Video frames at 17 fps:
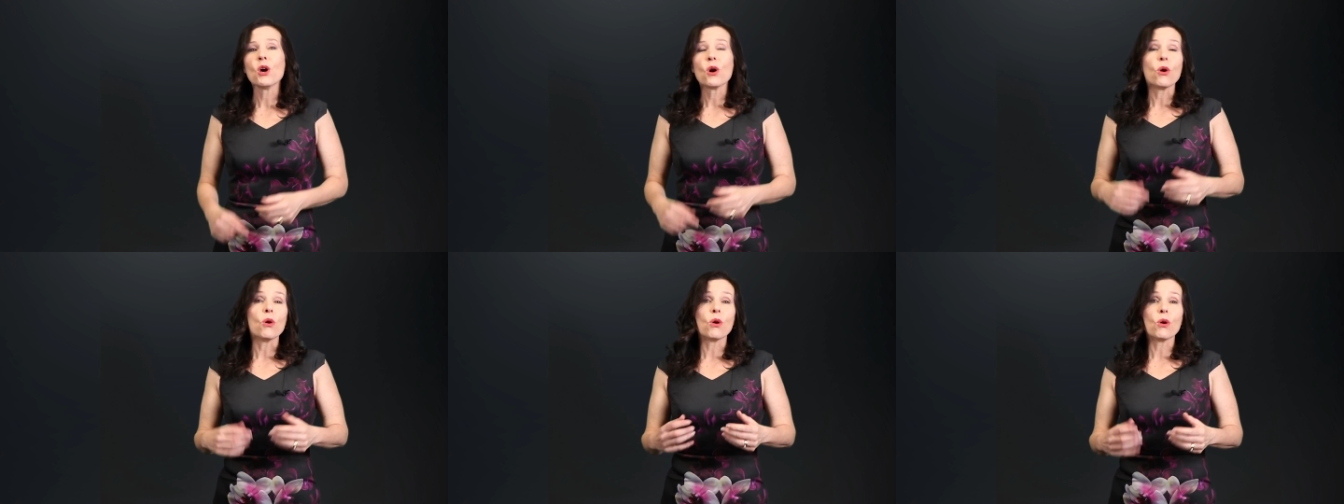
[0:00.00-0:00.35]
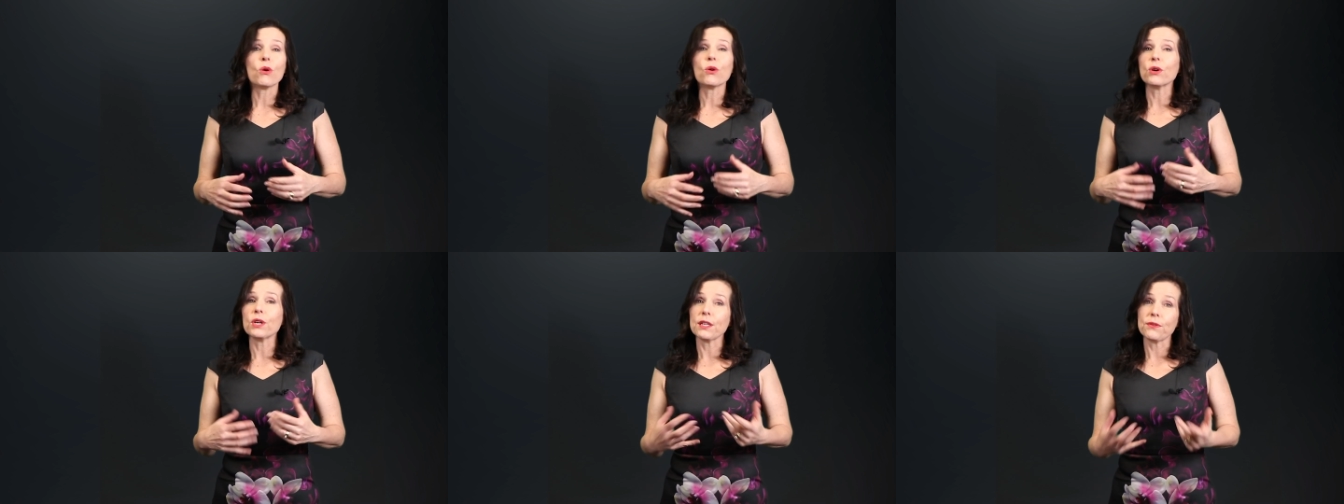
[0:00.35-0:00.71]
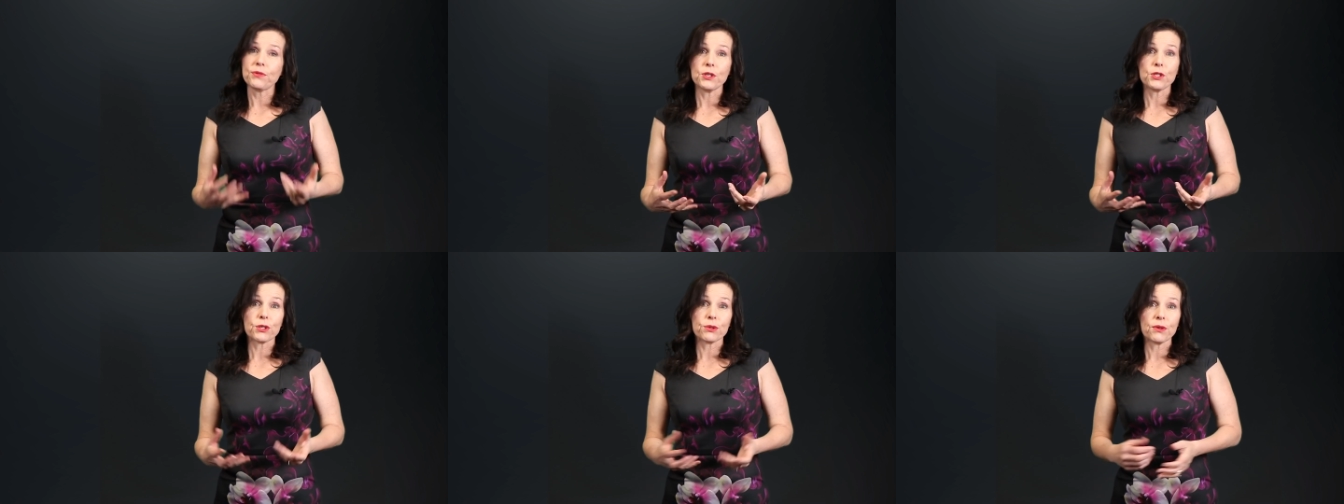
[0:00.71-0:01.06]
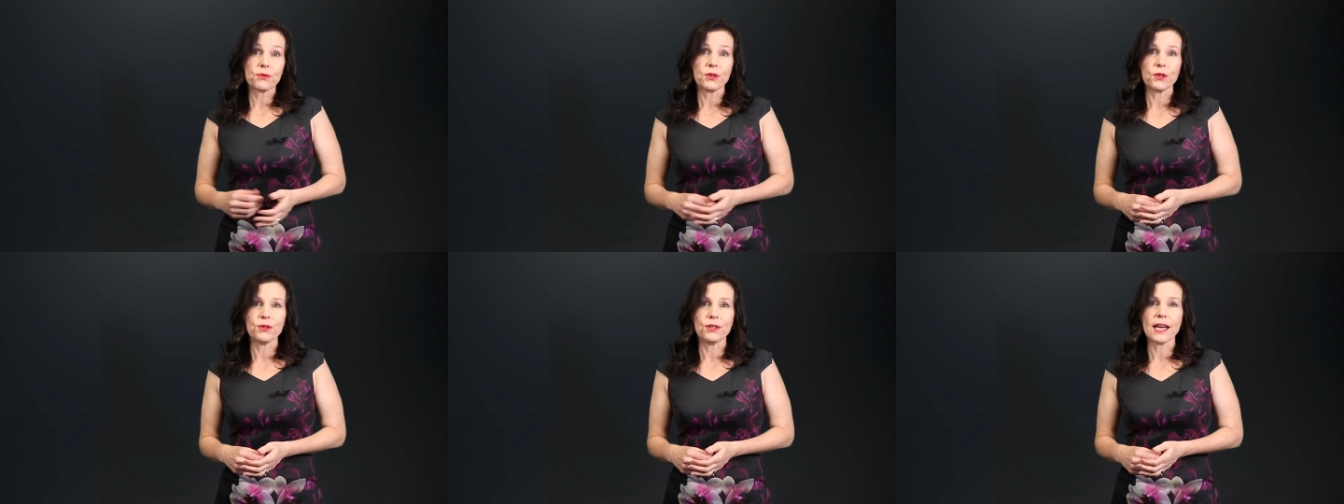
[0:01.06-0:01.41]
or if you do a
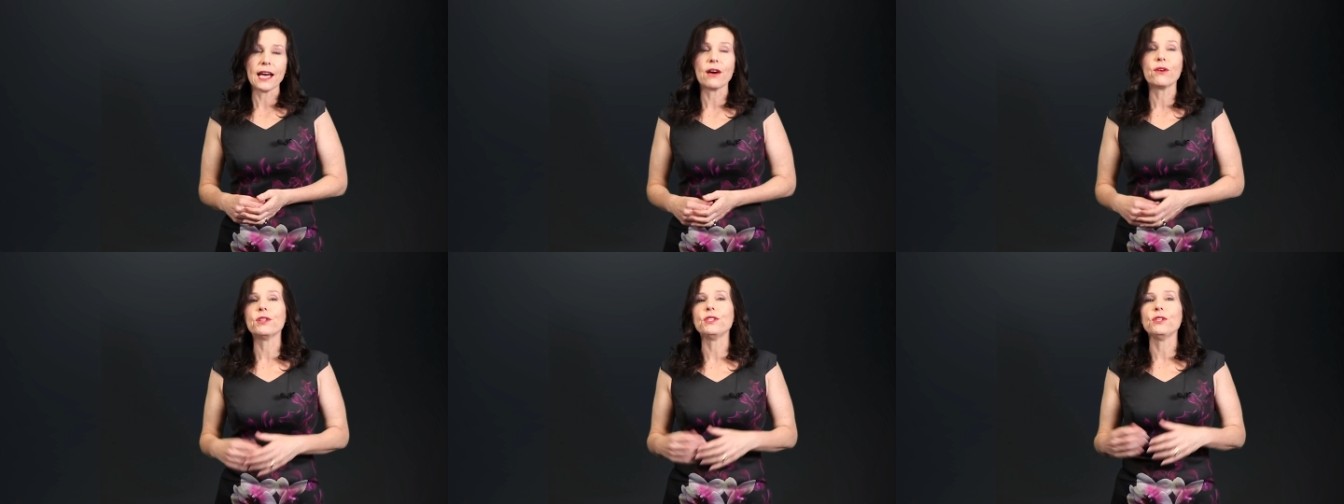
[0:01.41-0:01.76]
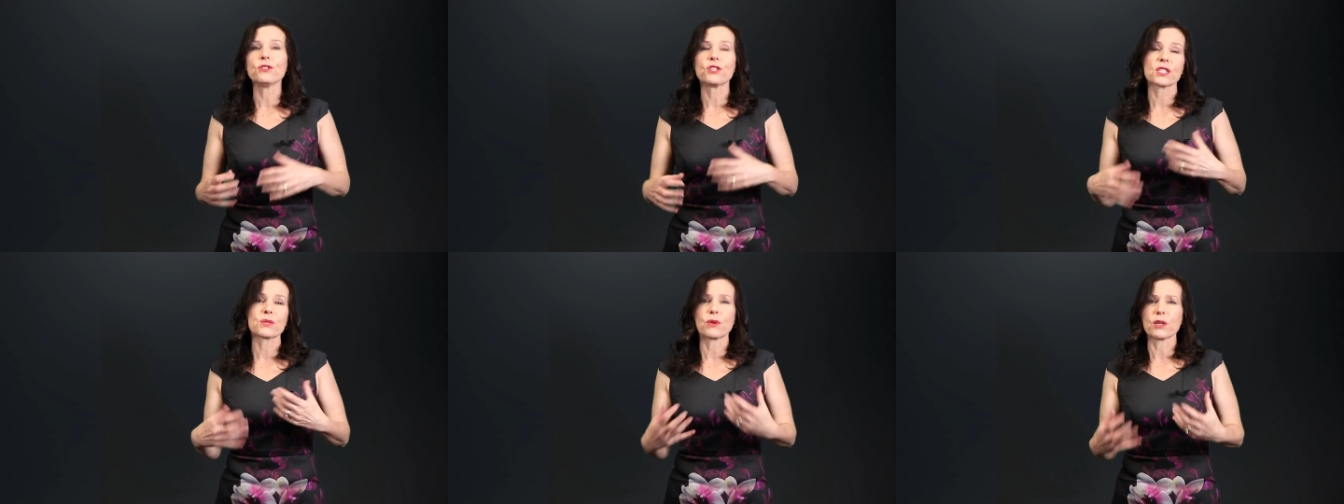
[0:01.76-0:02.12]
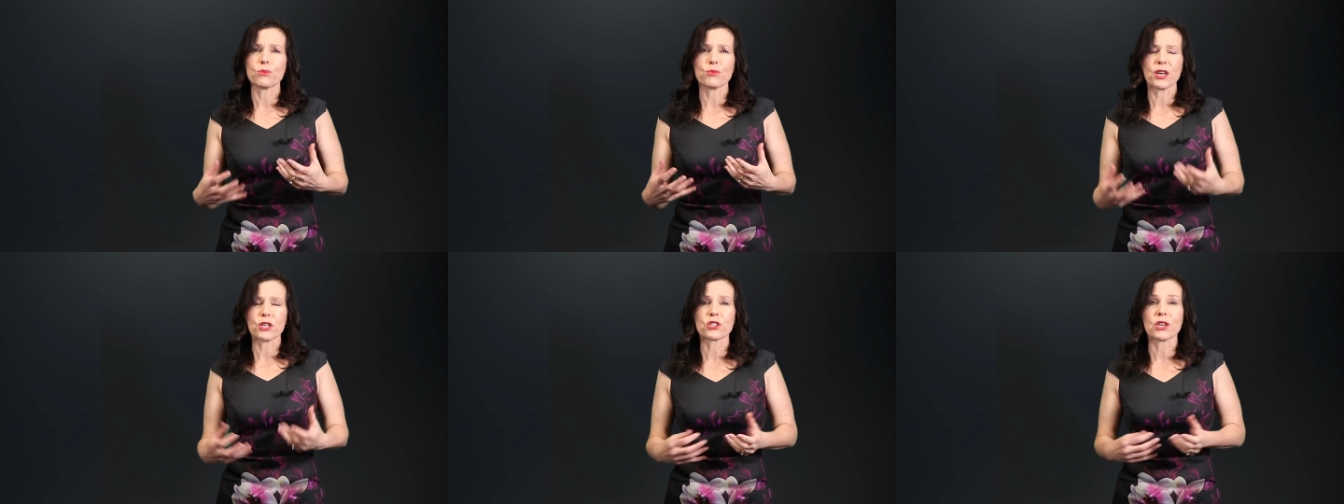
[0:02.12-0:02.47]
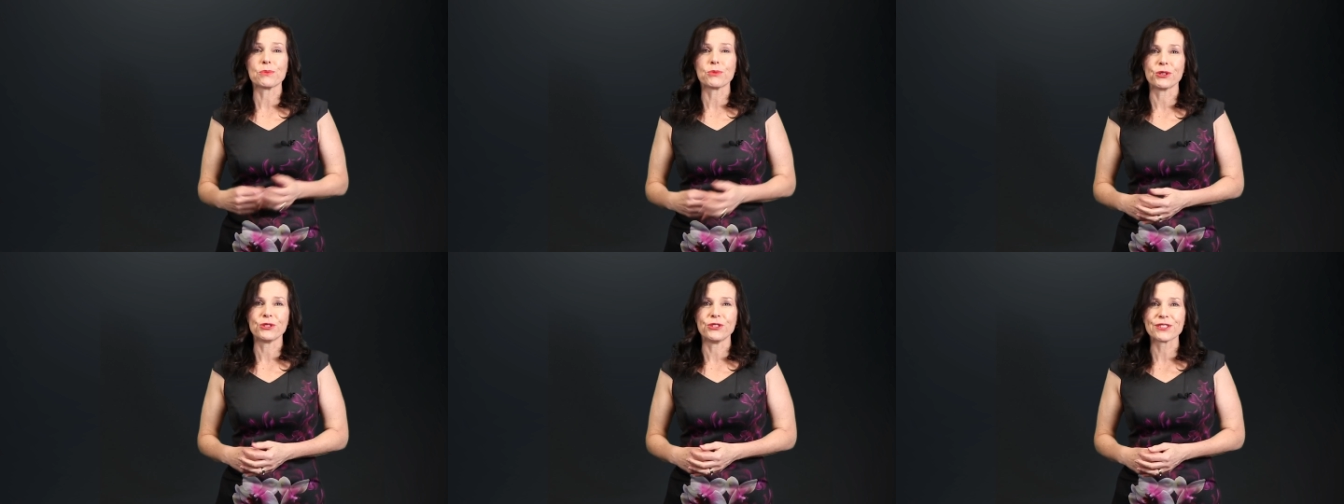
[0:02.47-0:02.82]
few now and you just want to brush
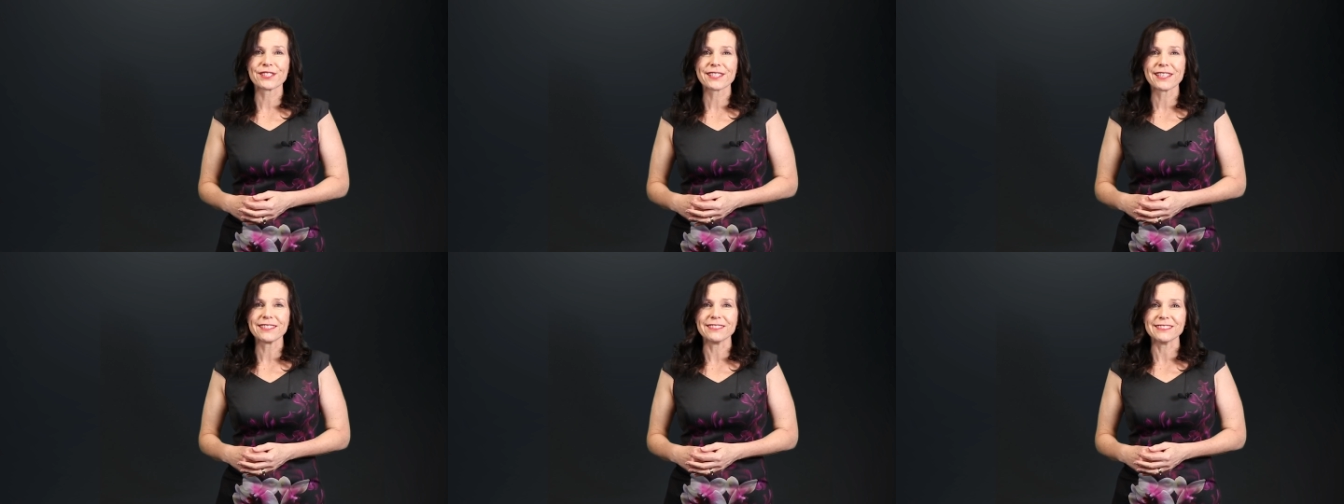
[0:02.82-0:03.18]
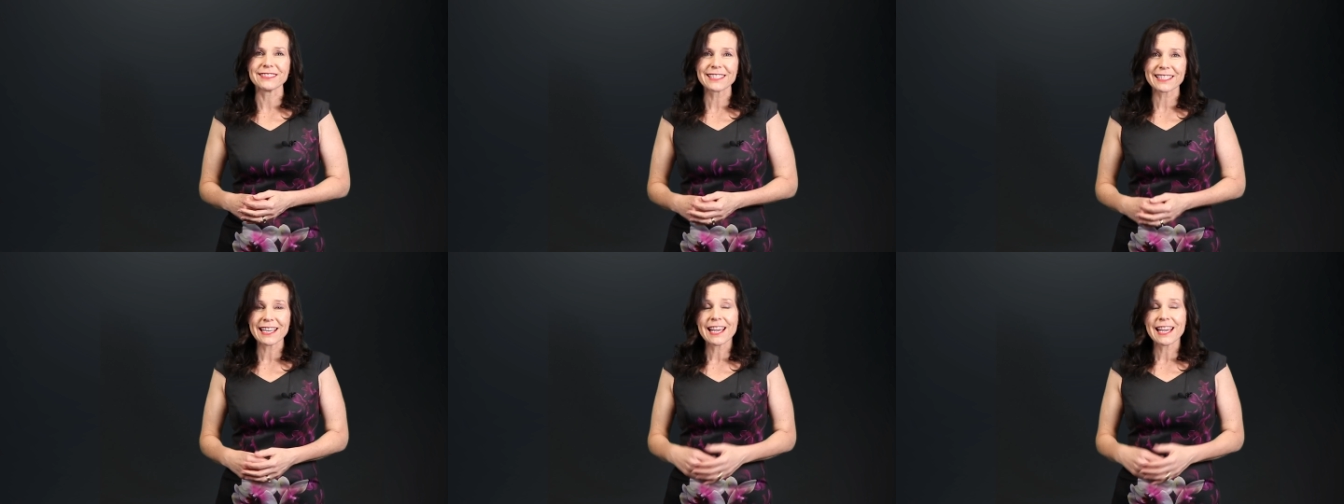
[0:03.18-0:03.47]
up on your skills,